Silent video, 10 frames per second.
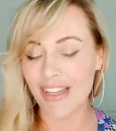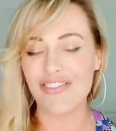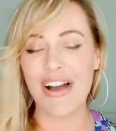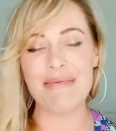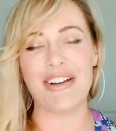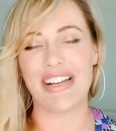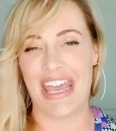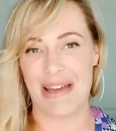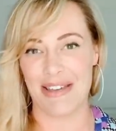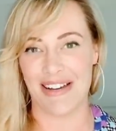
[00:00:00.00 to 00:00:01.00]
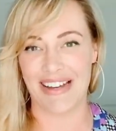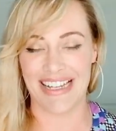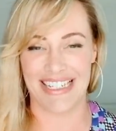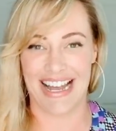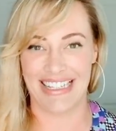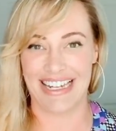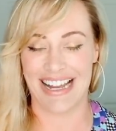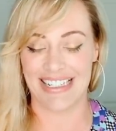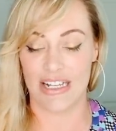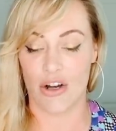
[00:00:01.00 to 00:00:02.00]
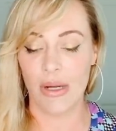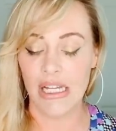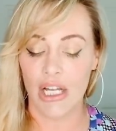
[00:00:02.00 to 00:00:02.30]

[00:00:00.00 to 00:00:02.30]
Find me on Cameo at shallonxo.